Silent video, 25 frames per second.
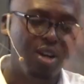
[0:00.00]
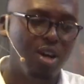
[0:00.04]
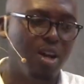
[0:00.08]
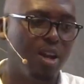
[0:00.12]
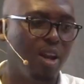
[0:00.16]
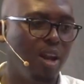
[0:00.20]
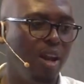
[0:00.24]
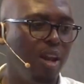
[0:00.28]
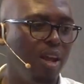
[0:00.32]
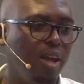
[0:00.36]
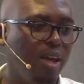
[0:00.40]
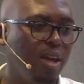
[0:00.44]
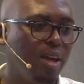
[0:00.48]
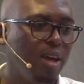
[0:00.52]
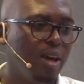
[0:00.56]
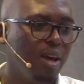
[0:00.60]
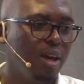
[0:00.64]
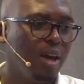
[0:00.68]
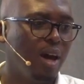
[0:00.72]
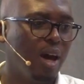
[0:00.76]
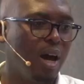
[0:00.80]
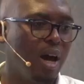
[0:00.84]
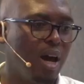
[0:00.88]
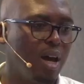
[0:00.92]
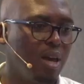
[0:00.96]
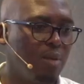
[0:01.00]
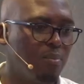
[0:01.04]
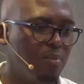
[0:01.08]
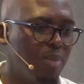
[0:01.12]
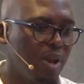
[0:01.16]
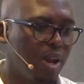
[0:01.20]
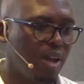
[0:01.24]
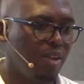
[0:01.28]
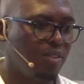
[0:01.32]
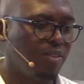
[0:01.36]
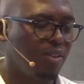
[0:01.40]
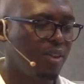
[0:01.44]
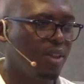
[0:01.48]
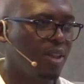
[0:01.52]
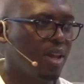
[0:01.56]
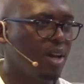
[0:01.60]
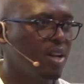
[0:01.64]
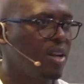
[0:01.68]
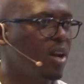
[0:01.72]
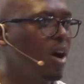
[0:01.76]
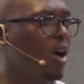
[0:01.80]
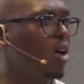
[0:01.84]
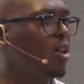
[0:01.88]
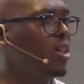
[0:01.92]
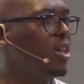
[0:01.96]
really uh, embracing that.
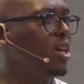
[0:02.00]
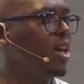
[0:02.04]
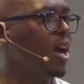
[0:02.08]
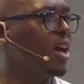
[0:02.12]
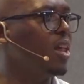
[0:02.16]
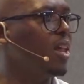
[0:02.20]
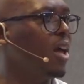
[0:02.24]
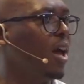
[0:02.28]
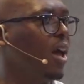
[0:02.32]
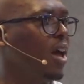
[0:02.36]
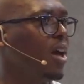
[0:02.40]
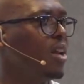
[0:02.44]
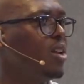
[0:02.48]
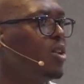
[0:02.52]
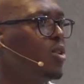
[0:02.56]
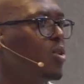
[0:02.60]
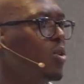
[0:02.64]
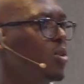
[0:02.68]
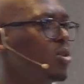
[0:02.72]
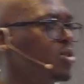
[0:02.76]
On the other hand, you